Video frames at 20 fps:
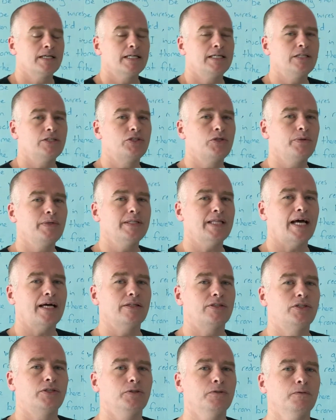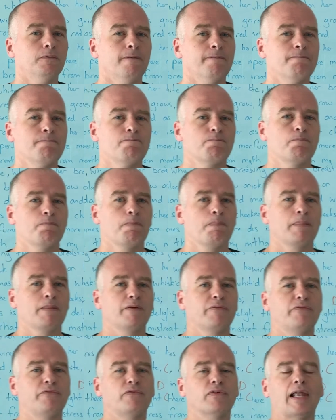He's doing that to
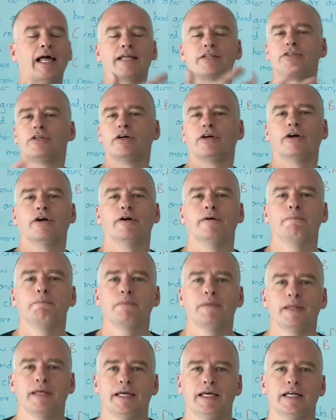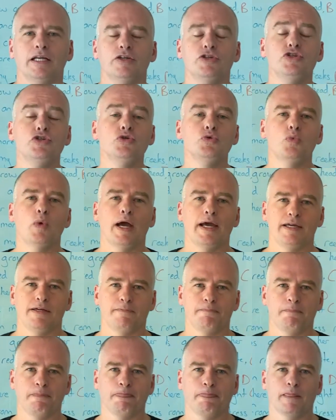flatter her in a new way,
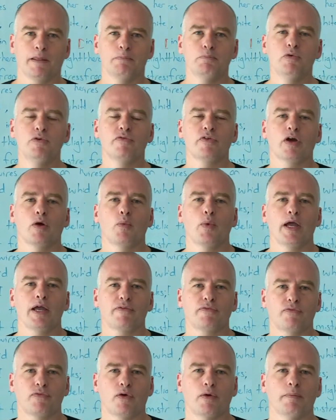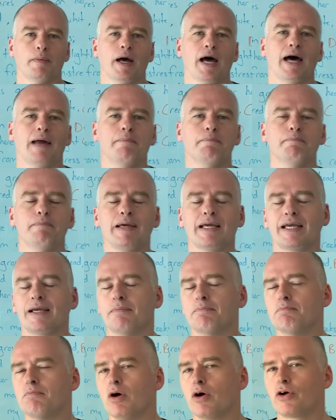moving away from and making a
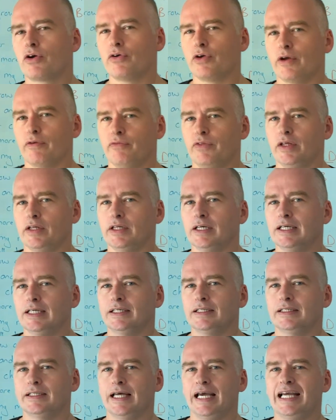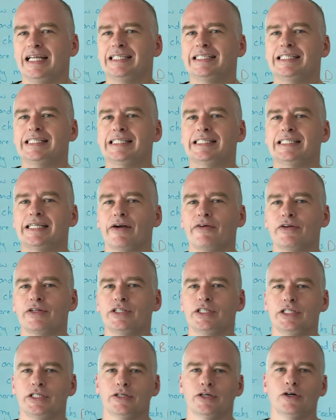mockery of the
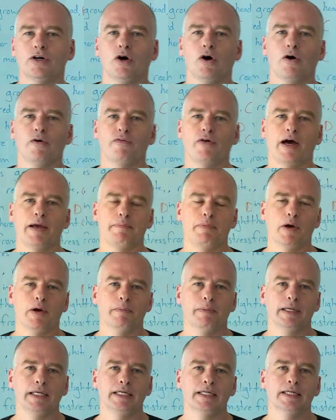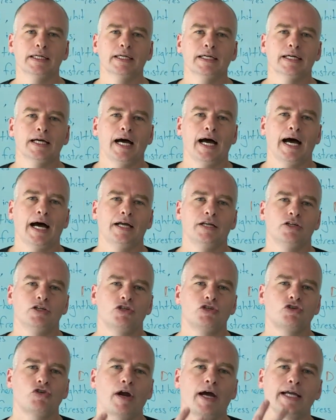insincerity of hyperbole and
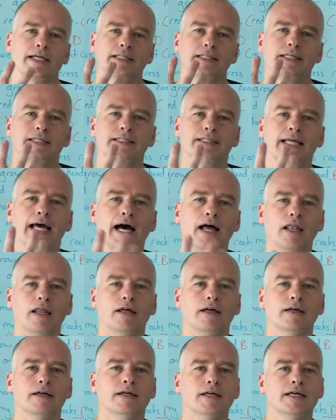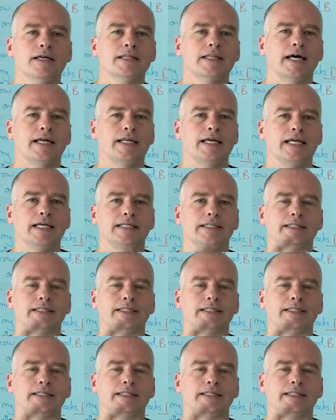trying to tell her that